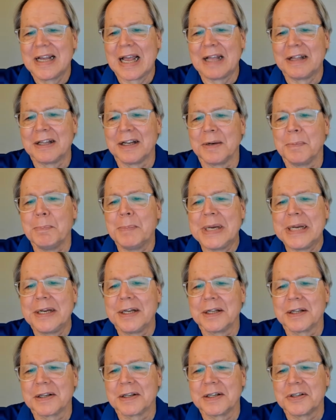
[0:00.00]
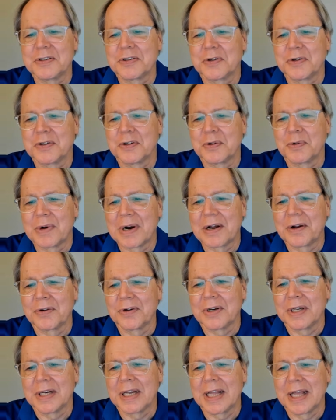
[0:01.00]
and then immediately turned
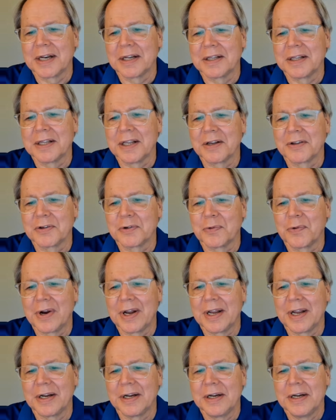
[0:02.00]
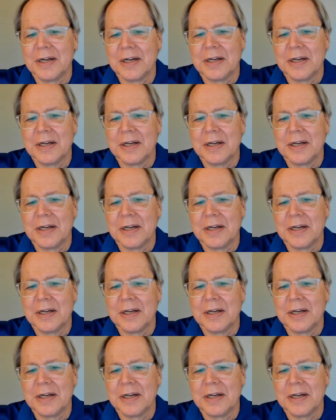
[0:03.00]
around and headed the other way.